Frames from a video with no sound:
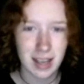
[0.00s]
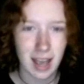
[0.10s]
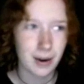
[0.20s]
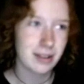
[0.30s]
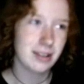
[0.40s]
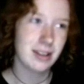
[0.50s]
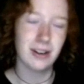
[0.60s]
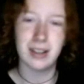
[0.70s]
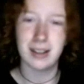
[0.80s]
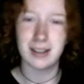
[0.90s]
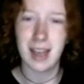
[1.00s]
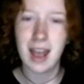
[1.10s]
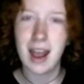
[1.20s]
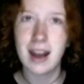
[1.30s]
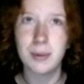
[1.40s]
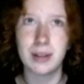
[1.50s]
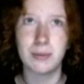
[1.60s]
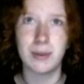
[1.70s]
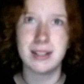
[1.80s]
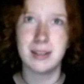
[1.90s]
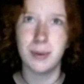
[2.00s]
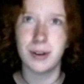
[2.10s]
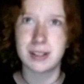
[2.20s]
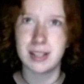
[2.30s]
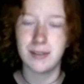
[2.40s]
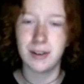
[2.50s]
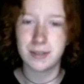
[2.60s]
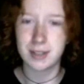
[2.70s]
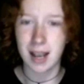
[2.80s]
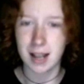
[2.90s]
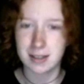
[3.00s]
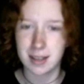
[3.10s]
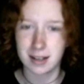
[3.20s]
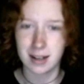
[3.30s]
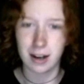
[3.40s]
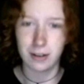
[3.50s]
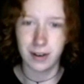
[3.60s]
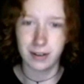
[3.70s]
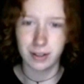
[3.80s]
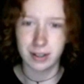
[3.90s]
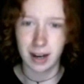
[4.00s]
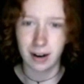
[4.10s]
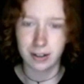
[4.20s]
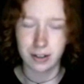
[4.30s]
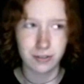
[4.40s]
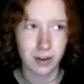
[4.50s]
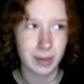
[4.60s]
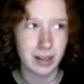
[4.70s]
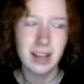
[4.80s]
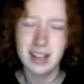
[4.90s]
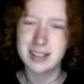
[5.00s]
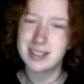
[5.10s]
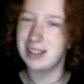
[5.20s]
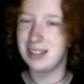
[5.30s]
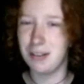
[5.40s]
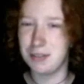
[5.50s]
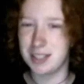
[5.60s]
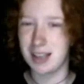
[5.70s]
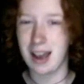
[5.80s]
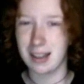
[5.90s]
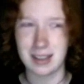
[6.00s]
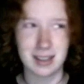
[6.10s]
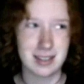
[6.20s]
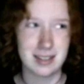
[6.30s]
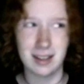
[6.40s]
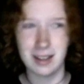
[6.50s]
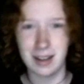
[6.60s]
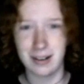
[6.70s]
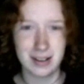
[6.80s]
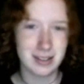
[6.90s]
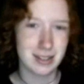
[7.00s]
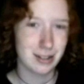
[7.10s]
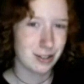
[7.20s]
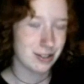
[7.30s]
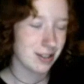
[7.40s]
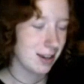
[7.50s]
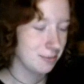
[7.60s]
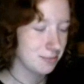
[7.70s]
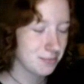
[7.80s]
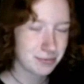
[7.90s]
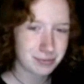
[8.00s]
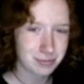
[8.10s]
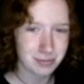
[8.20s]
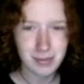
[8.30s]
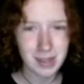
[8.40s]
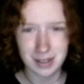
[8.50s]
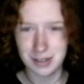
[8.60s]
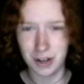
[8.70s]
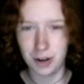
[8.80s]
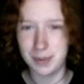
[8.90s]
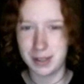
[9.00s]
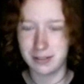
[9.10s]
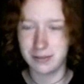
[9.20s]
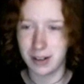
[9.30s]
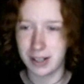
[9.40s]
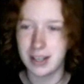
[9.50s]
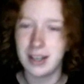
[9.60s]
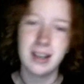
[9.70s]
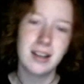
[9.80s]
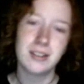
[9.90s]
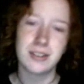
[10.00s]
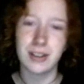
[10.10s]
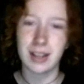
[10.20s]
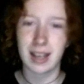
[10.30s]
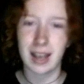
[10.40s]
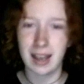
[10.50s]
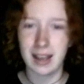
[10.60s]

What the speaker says: how, you know, like, anyone that reads the books, even if Scott's, like, not your favorite character from it, you still love Scott, like, because he's hilarious and just, like, dopey and funny. So, like,